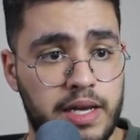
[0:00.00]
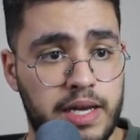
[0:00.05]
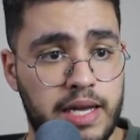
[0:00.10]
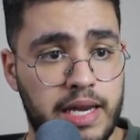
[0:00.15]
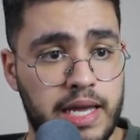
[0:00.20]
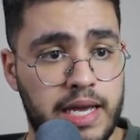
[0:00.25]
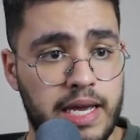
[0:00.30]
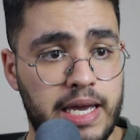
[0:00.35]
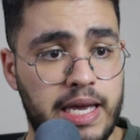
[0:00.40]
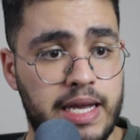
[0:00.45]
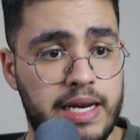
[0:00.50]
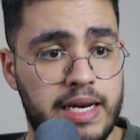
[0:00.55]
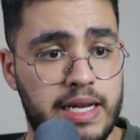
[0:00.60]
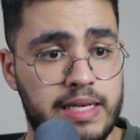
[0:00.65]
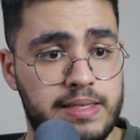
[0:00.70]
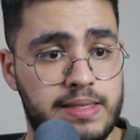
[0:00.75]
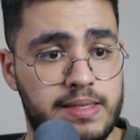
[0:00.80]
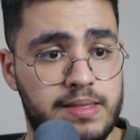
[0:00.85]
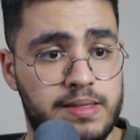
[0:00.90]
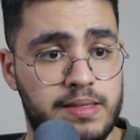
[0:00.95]
Click in
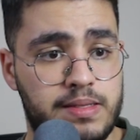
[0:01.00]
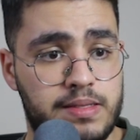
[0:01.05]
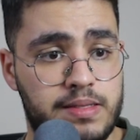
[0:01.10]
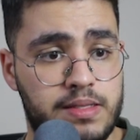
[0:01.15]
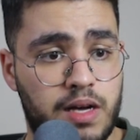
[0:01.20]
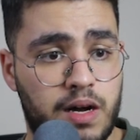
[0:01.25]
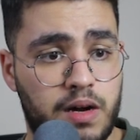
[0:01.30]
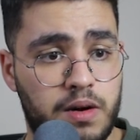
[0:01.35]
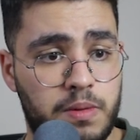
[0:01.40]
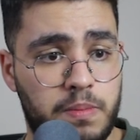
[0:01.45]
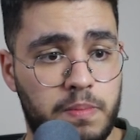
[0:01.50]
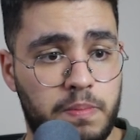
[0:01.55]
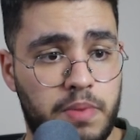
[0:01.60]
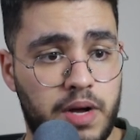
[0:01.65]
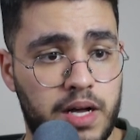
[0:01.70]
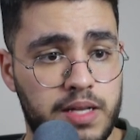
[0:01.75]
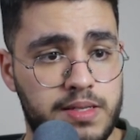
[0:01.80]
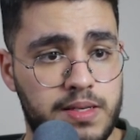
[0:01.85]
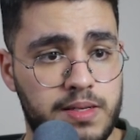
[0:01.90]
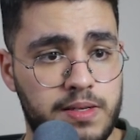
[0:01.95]
this start
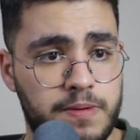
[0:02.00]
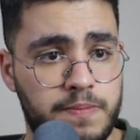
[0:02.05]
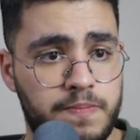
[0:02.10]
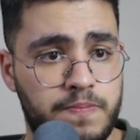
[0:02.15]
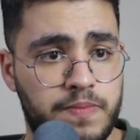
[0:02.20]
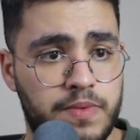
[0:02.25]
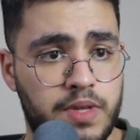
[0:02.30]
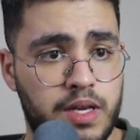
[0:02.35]
button